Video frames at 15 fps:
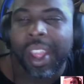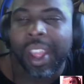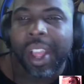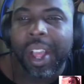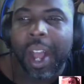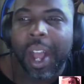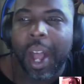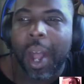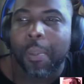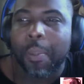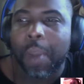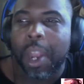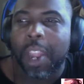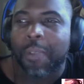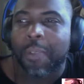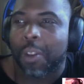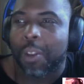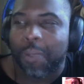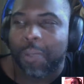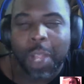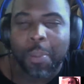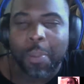But if the
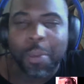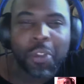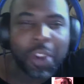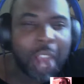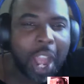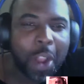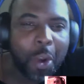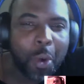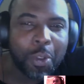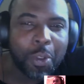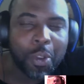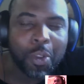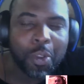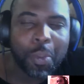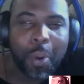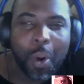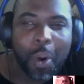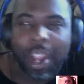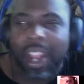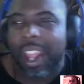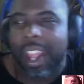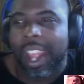developers are not going to support it,
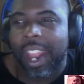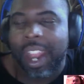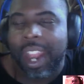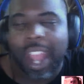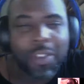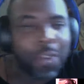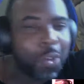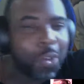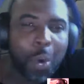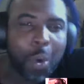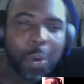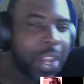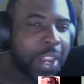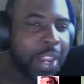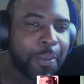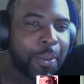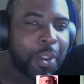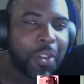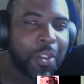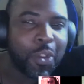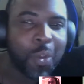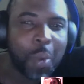then that's a totally different
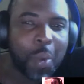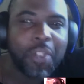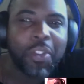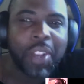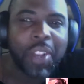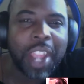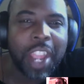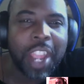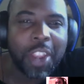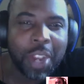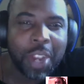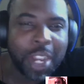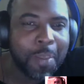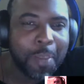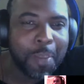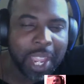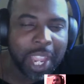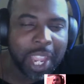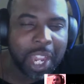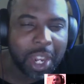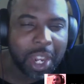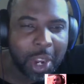situation, and you need to make it
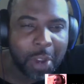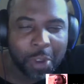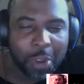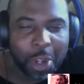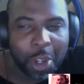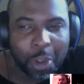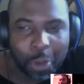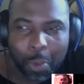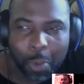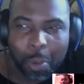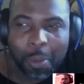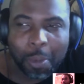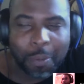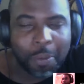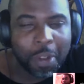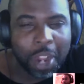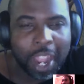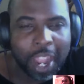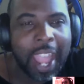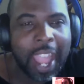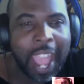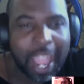clear to the consumer before
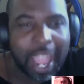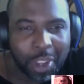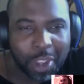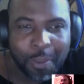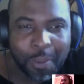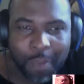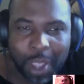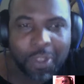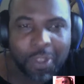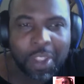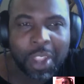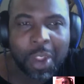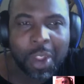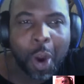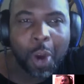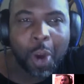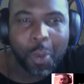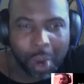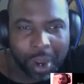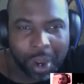they actually invest in the hardware.